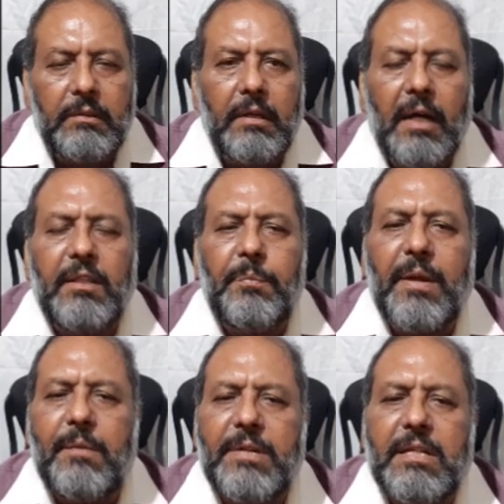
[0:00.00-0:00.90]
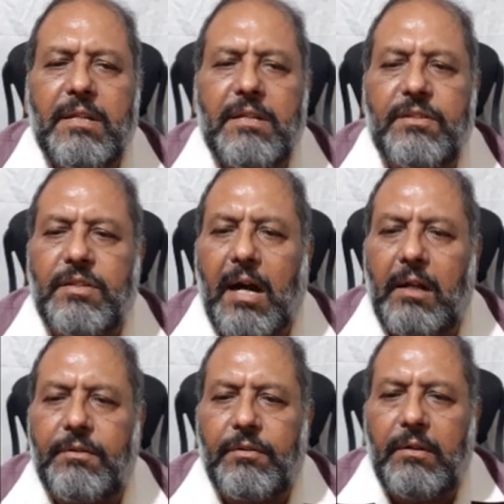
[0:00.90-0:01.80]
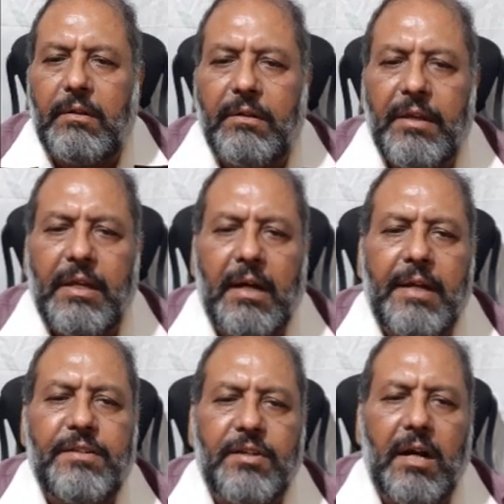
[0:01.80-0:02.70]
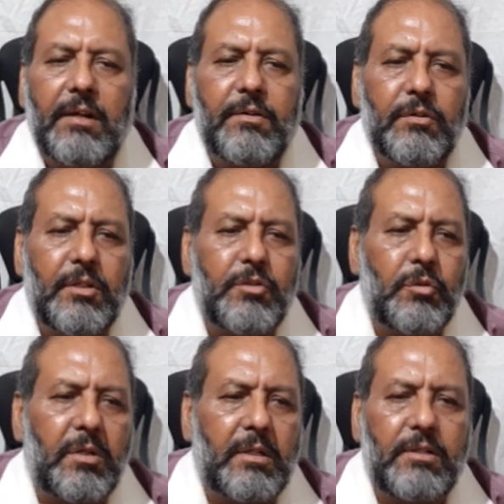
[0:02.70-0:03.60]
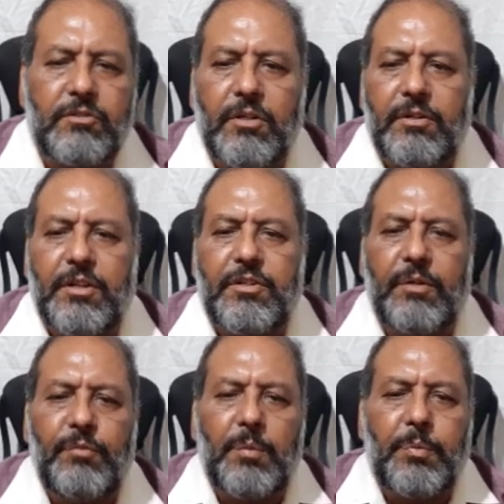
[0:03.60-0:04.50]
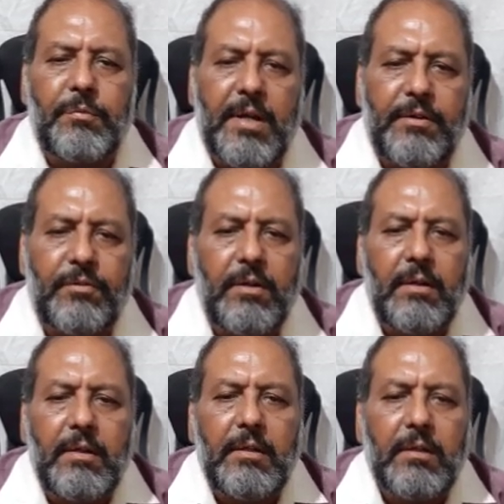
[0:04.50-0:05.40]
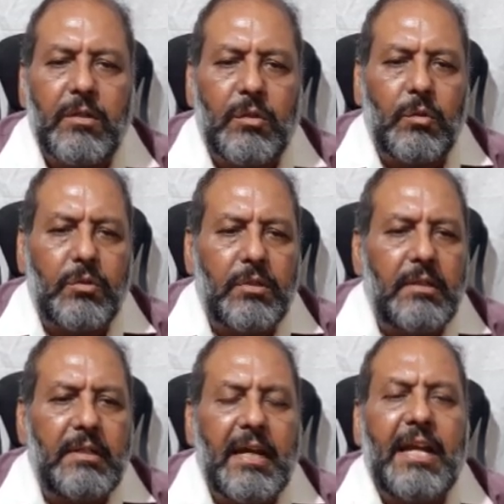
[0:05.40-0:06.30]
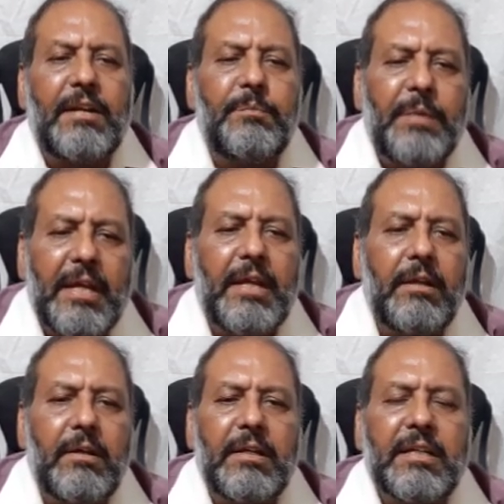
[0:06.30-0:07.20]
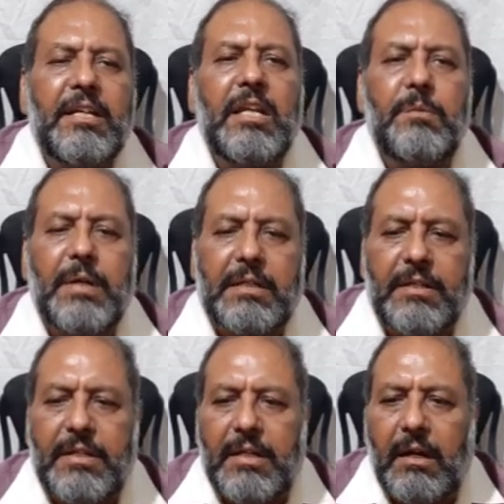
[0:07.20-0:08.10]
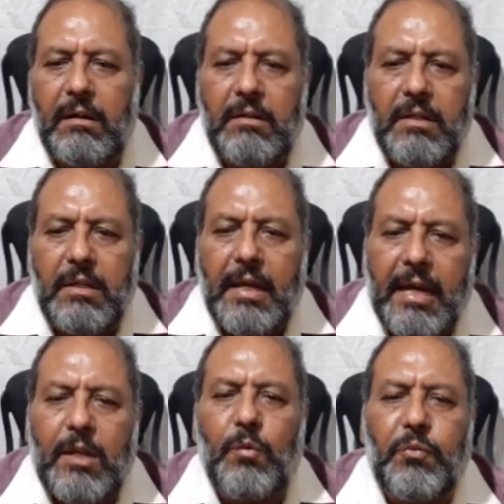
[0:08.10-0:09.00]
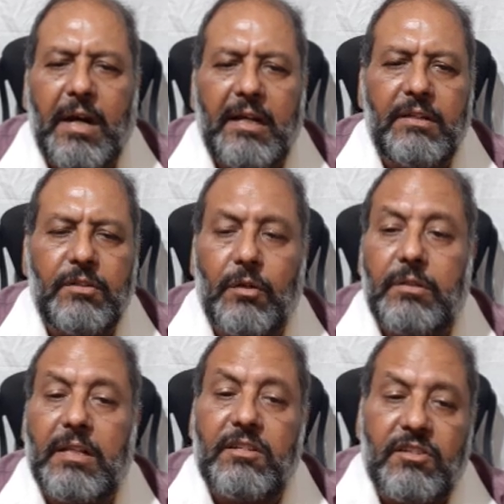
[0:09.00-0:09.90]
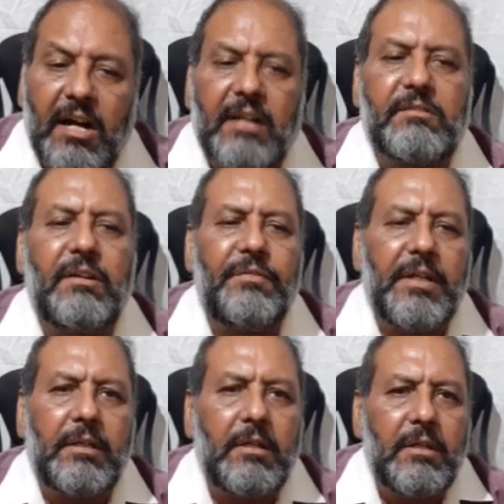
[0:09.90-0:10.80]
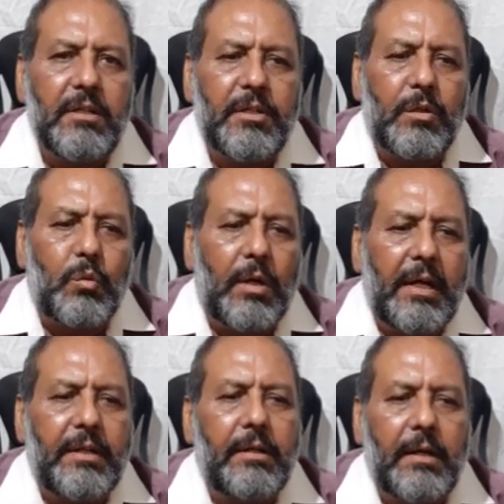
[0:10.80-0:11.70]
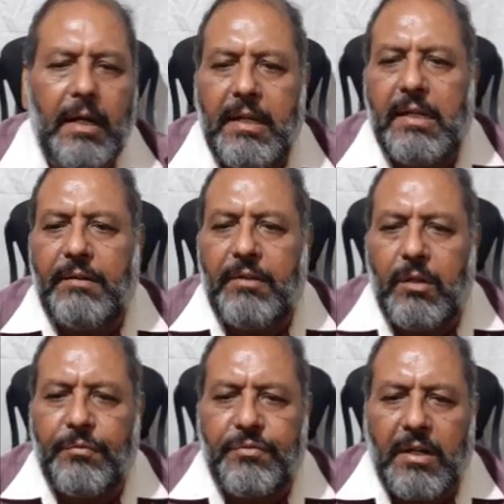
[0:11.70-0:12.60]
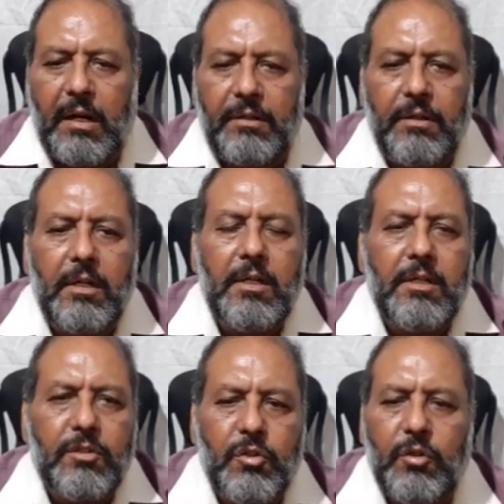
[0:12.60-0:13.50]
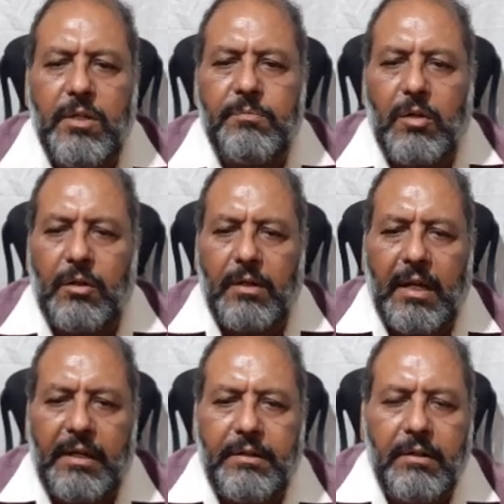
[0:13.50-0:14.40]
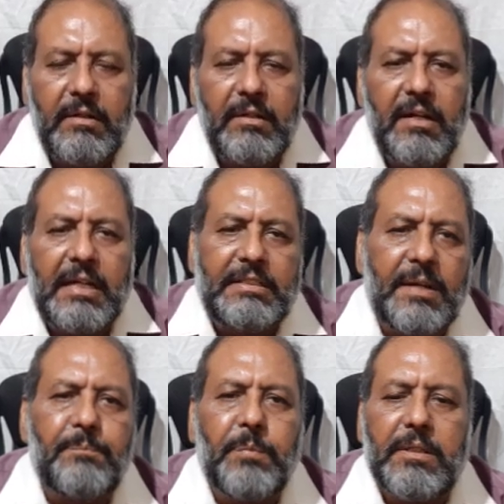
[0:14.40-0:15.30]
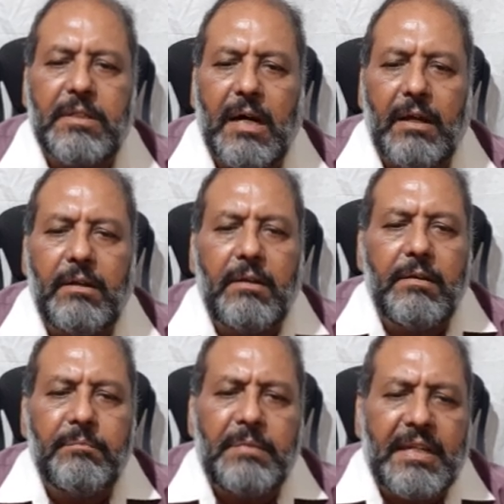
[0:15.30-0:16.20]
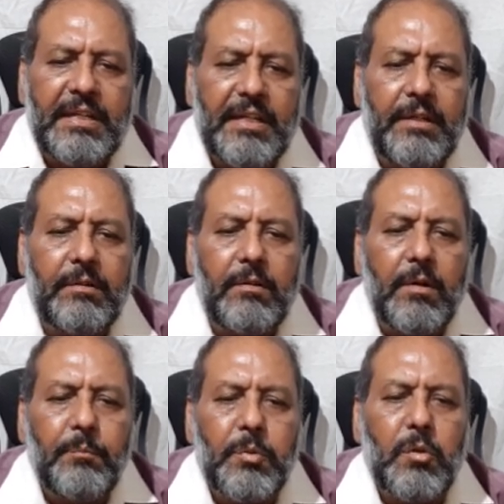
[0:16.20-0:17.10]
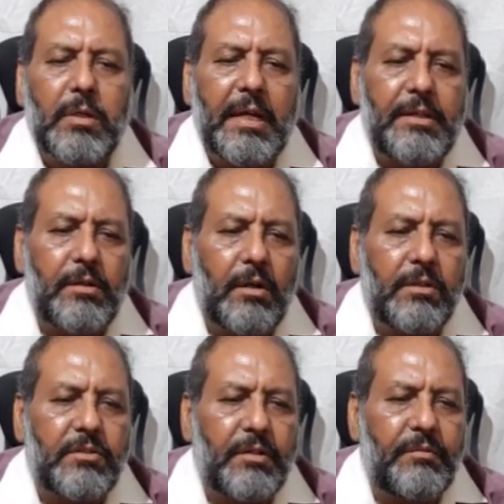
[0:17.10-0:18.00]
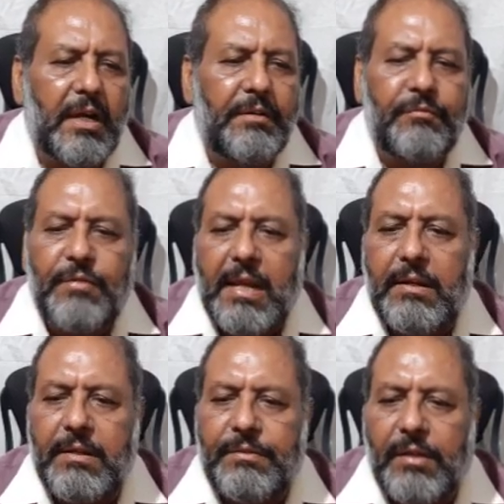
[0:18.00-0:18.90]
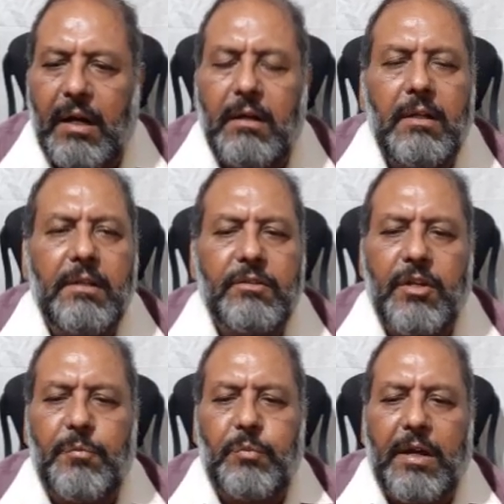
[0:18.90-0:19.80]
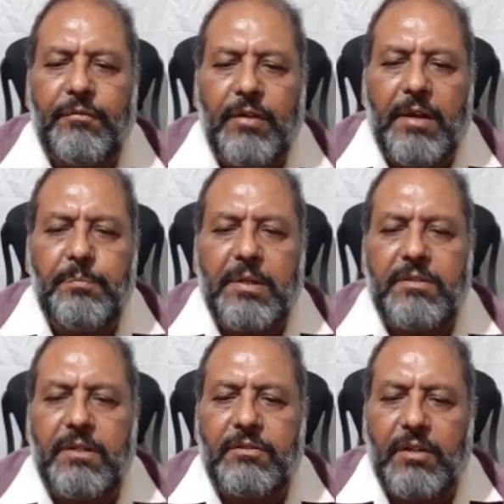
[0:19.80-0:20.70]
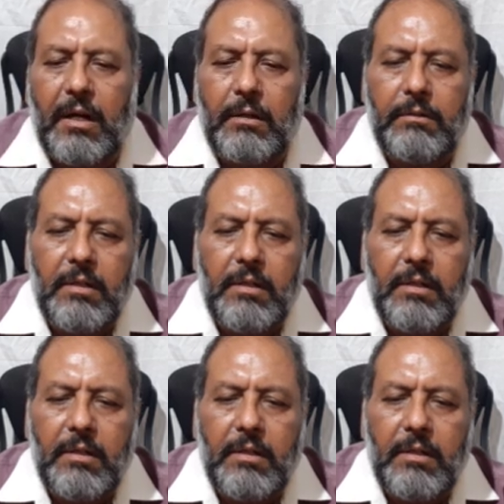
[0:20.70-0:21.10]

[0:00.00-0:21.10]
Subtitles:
Other parameter is salt. A high salt or the sugar concentration will prevent growth and may kill bacteria. Halophiles or the salt-loving require high level of salt. Sodium chloride examples are marine prokaryotes survive well in the 3.5% salt.